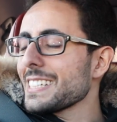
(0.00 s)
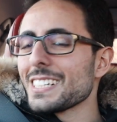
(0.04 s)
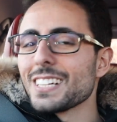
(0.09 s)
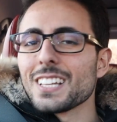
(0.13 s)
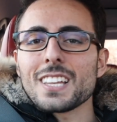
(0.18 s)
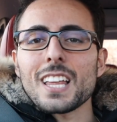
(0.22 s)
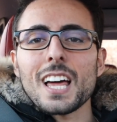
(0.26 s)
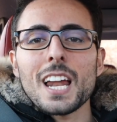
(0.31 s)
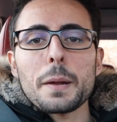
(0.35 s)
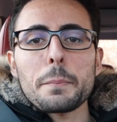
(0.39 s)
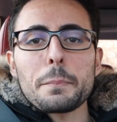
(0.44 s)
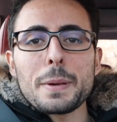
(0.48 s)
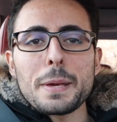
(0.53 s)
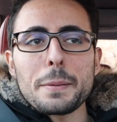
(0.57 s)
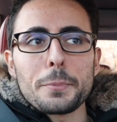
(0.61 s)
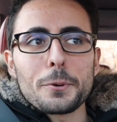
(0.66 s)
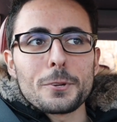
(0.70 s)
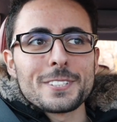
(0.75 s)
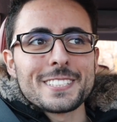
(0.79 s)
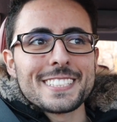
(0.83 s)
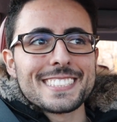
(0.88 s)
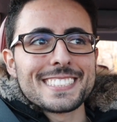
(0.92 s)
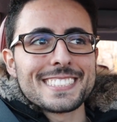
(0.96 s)
a lot of
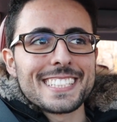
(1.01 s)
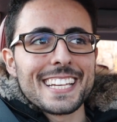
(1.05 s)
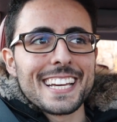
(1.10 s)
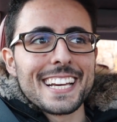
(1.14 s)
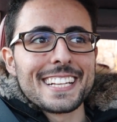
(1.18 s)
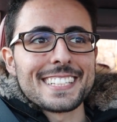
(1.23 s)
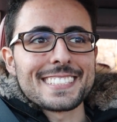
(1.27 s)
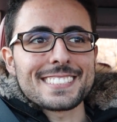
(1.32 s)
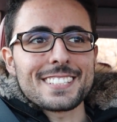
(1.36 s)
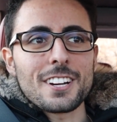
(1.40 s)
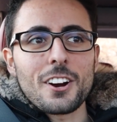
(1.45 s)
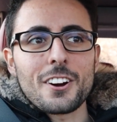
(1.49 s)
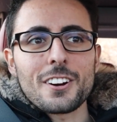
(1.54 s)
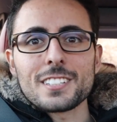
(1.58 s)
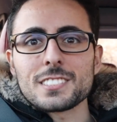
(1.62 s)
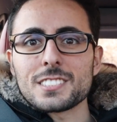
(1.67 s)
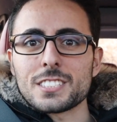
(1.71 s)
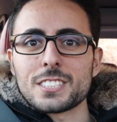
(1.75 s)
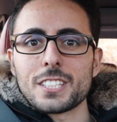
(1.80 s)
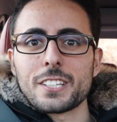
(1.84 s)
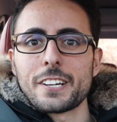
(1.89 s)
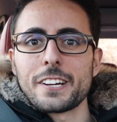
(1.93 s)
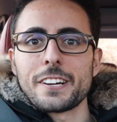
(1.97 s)
people these days
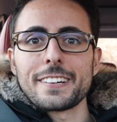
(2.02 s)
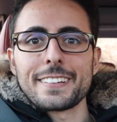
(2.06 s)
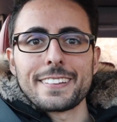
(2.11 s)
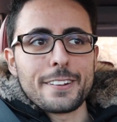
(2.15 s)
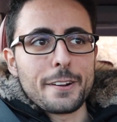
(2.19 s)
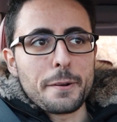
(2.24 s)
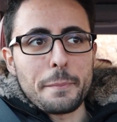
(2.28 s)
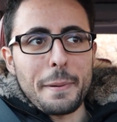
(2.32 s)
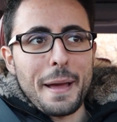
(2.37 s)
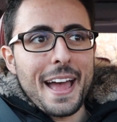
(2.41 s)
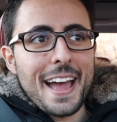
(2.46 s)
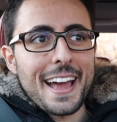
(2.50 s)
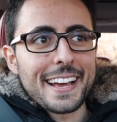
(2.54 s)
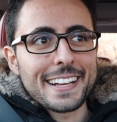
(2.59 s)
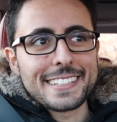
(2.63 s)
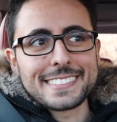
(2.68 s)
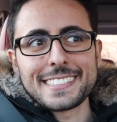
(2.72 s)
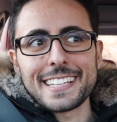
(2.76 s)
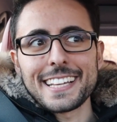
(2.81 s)
aren't securing their bags.